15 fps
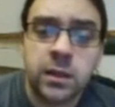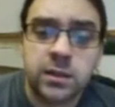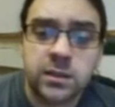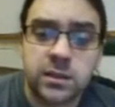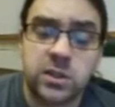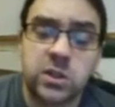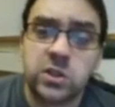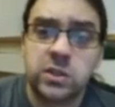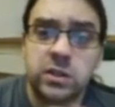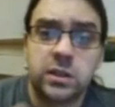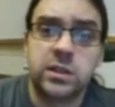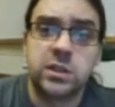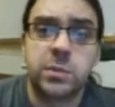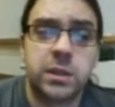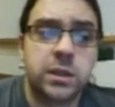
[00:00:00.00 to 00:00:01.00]

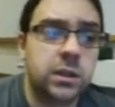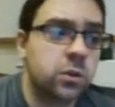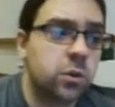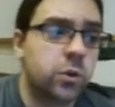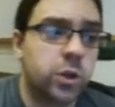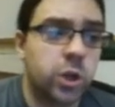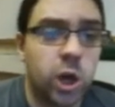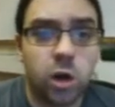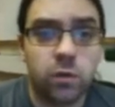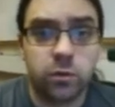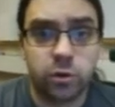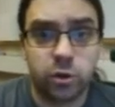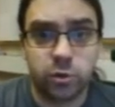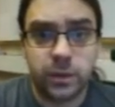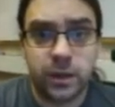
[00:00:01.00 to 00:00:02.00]
Statistically speaking, only half are
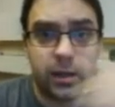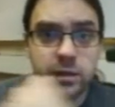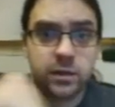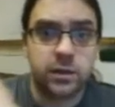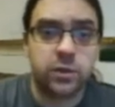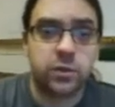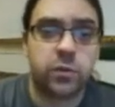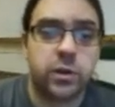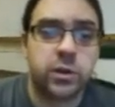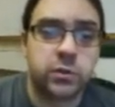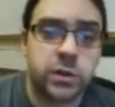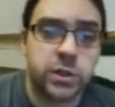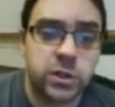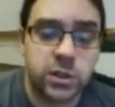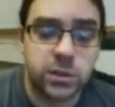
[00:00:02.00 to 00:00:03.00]
going to be heading in the right
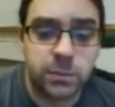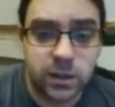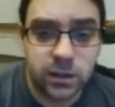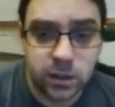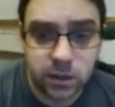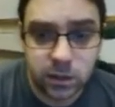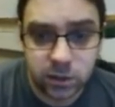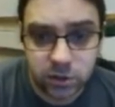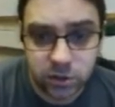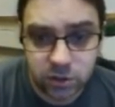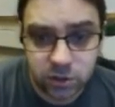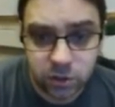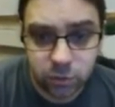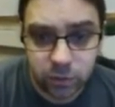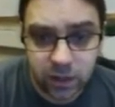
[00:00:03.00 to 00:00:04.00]
direction to make that collision,
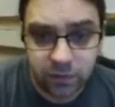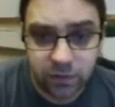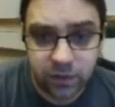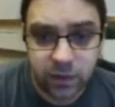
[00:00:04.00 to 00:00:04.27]
so we have